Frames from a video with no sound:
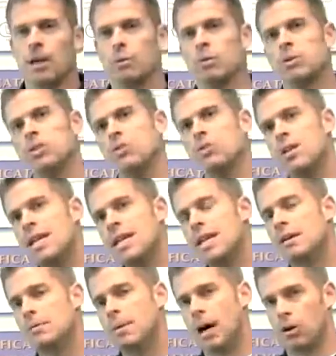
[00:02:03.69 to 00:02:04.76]
What's
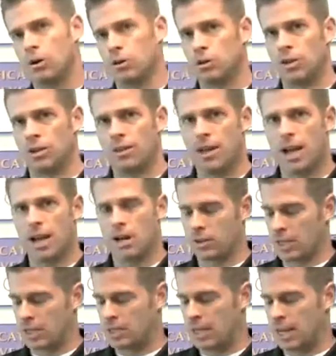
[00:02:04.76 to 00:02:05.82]
unique about
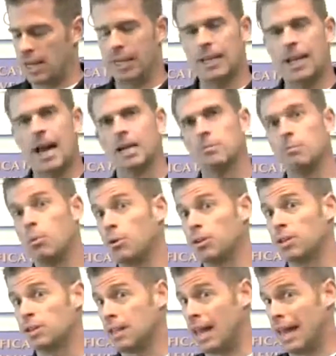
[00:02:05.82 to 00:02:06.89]
glutathione is that it can act
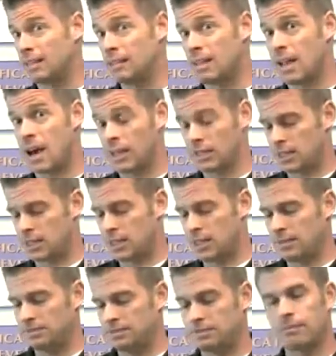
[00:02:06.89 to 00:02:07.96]
both as an
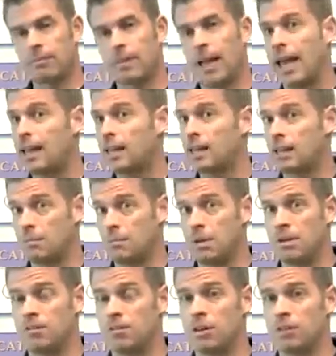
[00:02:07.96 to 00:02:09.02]
antioxidant and it can
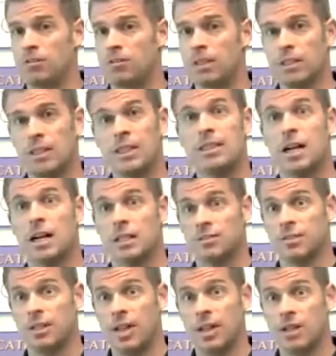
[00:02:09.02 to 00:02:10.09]
be involved in
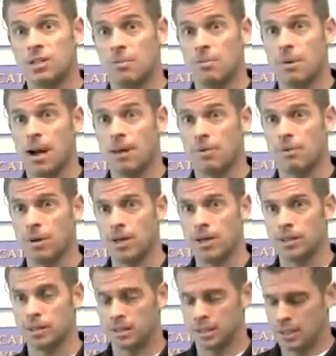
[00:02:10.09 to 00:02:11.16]
detoxification
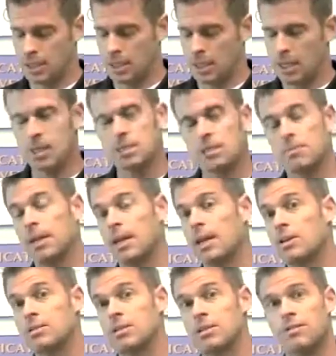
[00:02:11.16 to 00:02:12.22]
pathways. Something
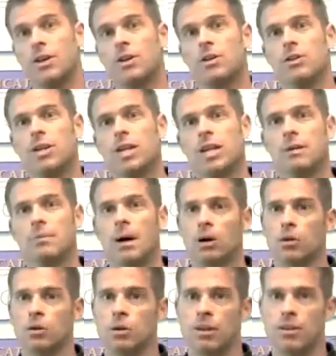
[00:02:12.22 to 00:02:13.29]
else that's very unique
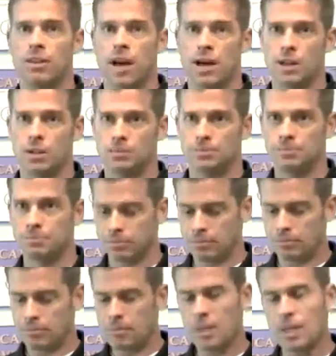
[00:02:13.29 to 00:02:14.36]
about
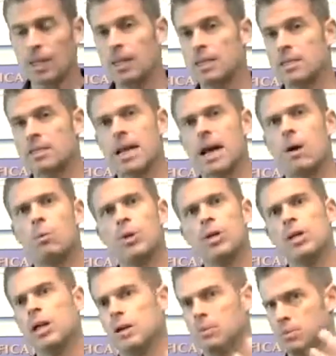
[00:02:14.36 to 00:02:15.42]
glutathione is that
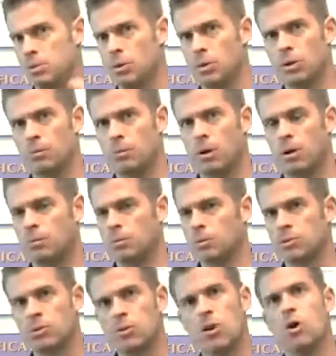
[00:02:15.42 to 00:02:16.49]
we absorb
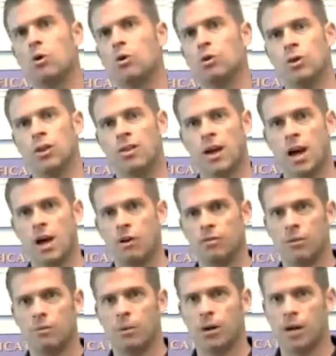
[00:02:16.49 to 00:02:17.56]
almost no
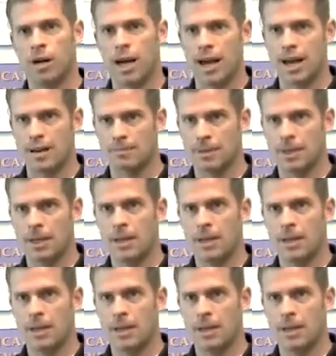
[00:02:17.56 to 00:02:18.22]
glutathione from our diet,